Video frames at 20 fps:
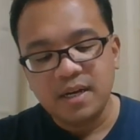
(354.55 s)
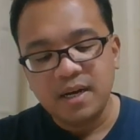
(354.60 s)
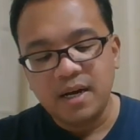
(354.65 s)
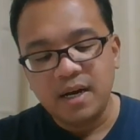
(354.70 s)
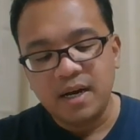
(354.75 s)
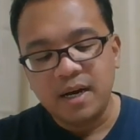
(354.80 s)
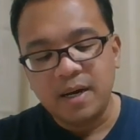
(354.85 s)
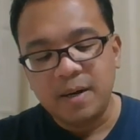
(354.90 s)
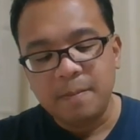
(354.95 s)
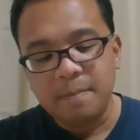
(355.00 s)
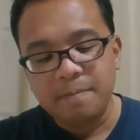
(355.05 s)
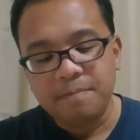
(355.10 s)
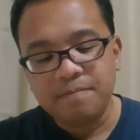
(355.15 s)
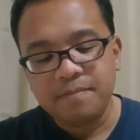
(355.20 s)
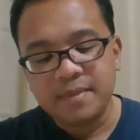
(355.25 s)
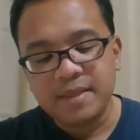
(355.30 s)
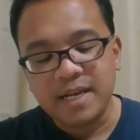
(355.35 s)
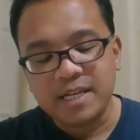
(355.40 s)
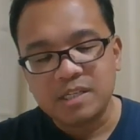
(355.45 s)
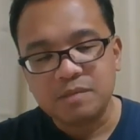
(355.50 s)

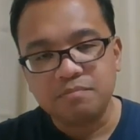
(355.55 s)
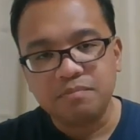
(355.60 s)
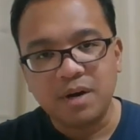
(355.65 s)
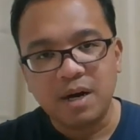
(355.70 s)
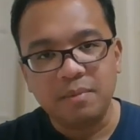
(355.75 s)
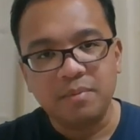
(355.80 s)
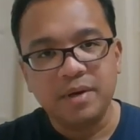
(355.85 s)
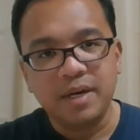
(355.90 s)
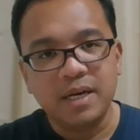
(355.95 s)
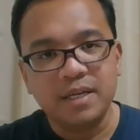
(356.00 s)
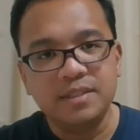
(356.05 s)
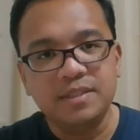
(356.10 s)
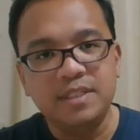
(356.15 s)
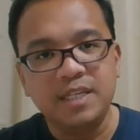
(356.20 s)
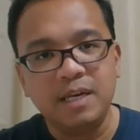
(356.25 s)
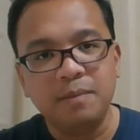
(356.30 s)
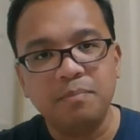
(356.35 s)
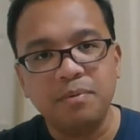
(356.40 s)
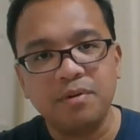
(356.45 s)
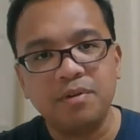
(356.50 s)
probably a
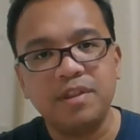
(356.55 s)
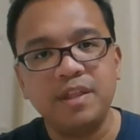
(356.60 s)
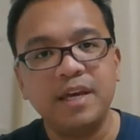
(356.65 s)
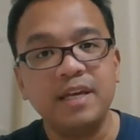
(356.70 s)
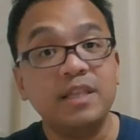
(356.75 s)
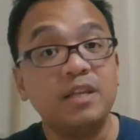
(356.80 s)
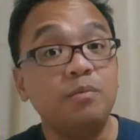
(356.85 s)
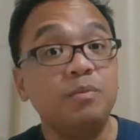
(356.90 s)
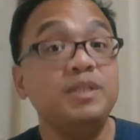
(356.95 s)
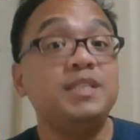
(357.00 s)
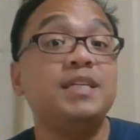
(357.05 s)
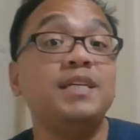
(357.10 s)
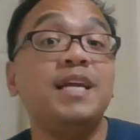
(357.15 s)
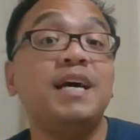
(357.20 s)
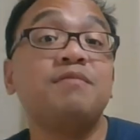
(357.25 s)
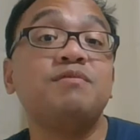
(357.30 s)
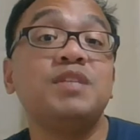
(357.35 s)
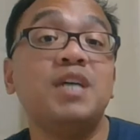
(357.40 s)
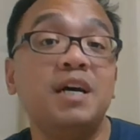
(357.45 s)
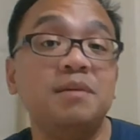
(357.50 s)
deeper thing that we didn't
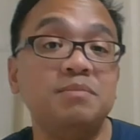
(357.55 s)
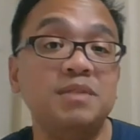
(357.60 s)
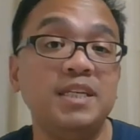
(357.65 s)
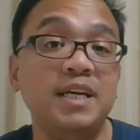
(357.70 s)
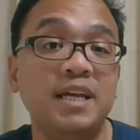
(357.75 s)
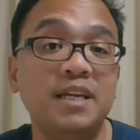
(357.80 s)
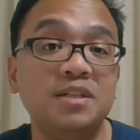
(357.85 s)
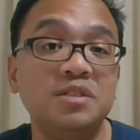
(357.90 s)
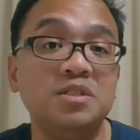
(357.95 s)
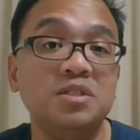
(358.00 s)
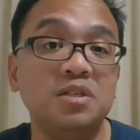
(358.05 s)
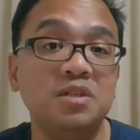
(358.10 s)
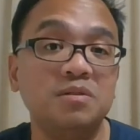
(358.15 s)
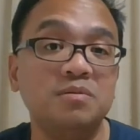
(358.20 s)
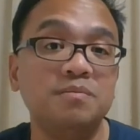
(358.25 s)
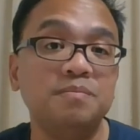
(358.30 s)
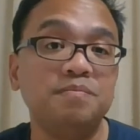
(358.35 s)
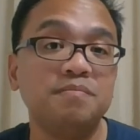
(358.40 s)
have time to get into,